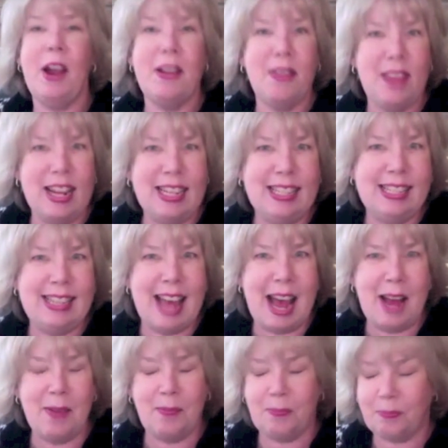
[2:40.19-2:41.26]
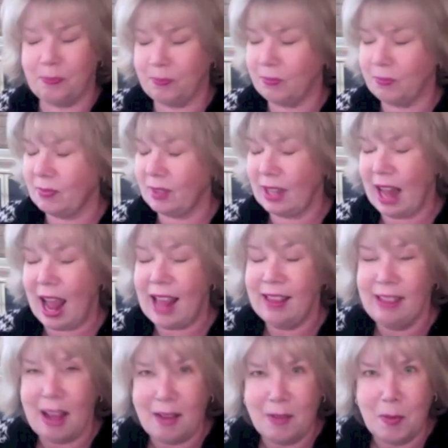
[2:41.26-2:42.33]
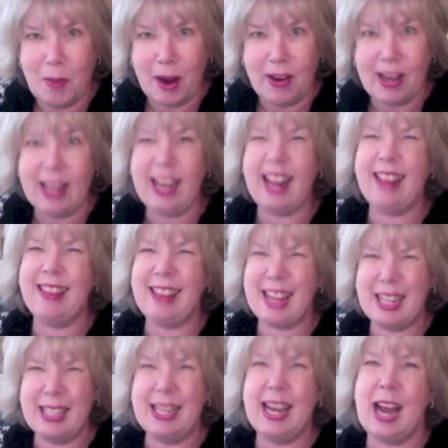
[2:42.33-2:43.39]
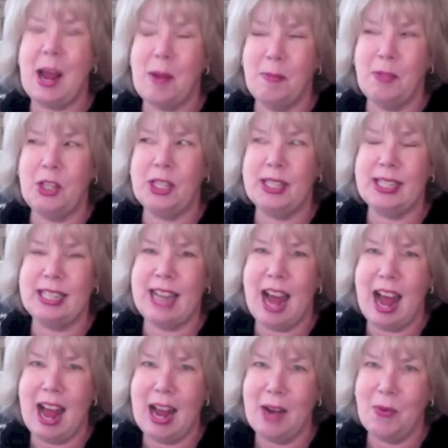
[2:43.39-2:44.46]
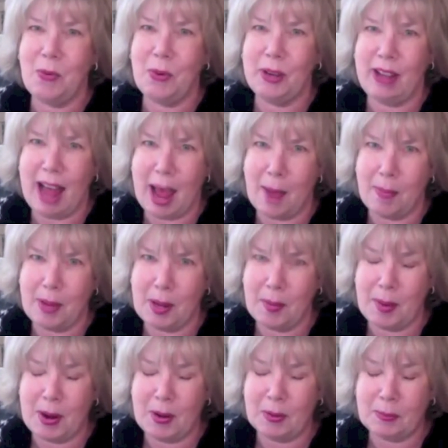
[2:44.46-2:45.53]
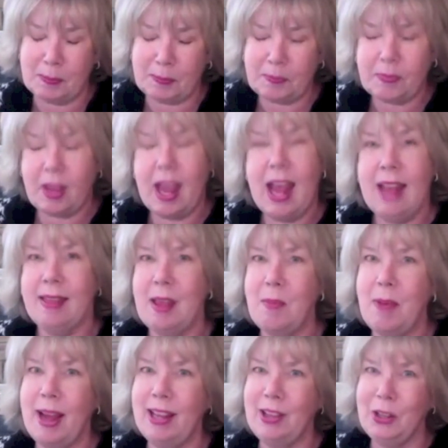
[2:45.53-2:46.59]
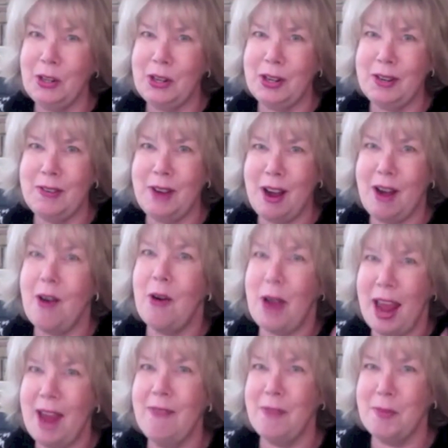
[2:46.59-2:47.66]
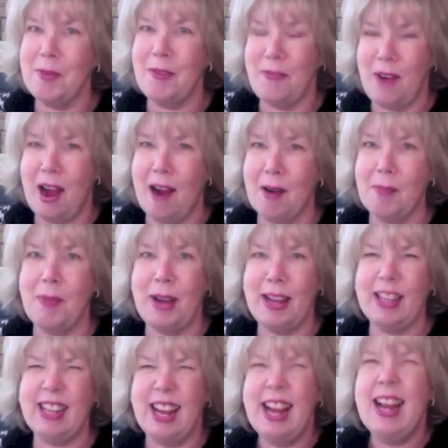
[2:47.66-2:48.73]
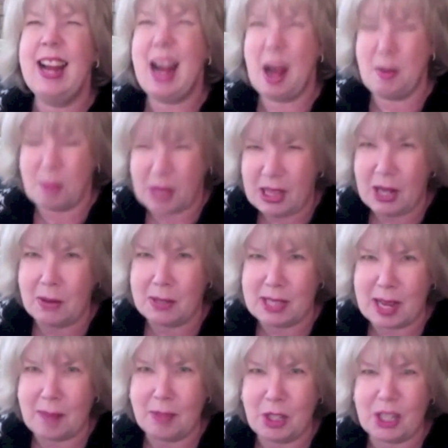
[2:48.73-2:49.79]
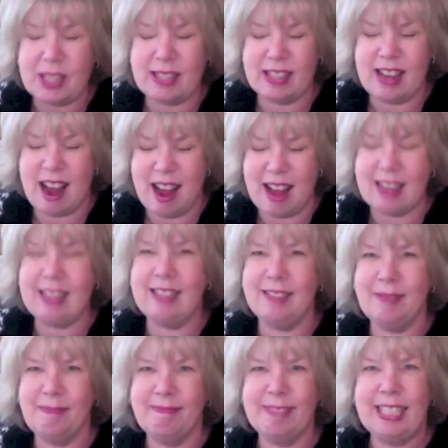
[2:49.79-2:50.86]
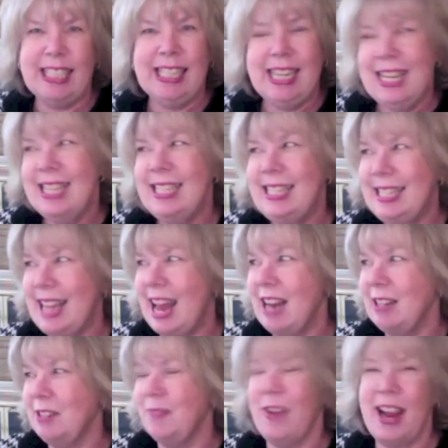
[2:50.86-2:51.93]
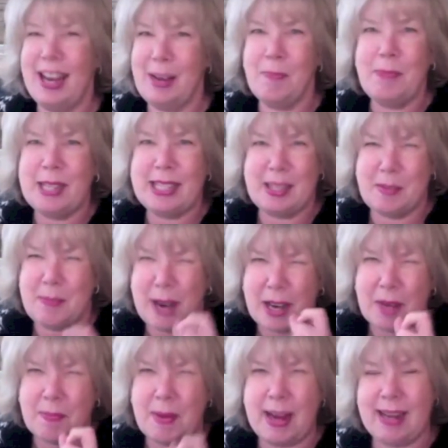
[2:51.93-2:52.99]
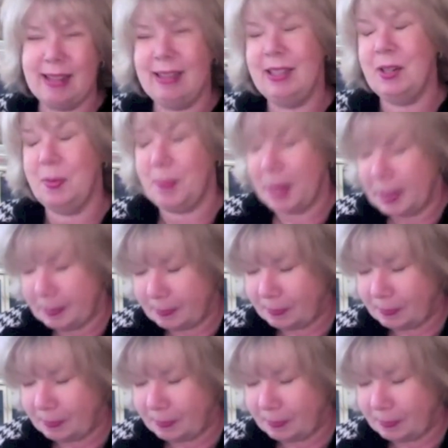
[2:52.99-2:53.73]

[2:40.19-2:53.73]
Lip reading: things that I love about it and things that I'm just not real happy about. They might look good, okay, from afar, but up close I'm just not satisfied. I missed the mark by a little bit.